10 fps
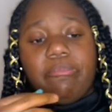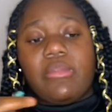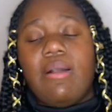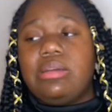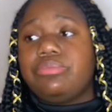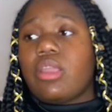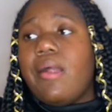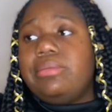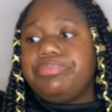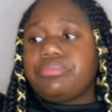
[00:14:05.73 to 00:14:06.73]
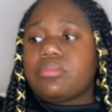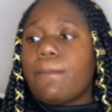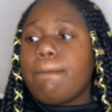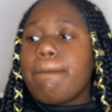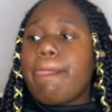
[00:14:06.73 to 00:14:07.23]

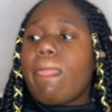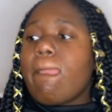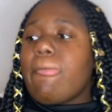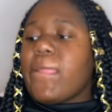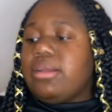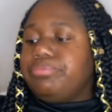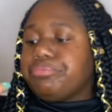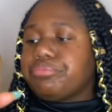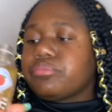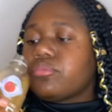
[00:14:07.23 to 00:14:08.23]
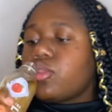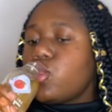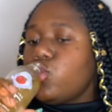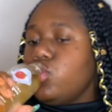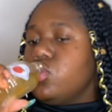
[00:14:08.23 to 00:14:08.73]

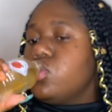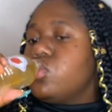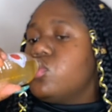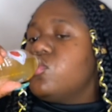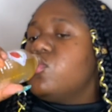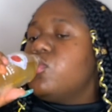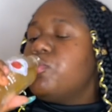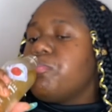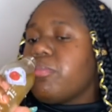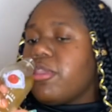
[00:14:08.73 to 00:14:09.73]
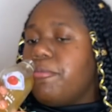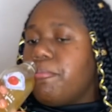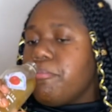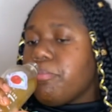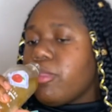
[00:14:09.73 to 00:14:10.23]

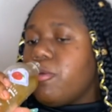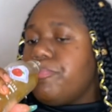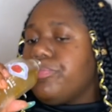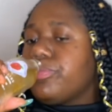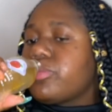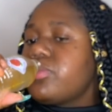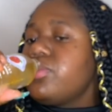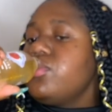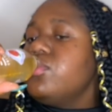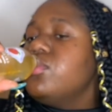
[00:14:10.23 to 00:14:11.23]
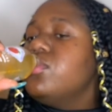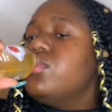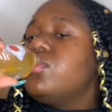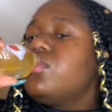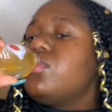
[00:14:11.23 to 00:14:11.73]

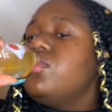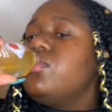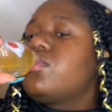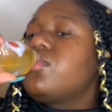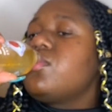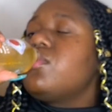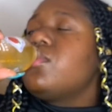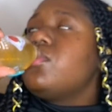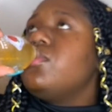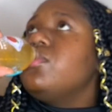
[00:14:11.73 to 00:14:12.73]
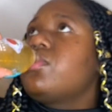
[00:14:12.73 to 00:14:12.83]
Nobody speaks.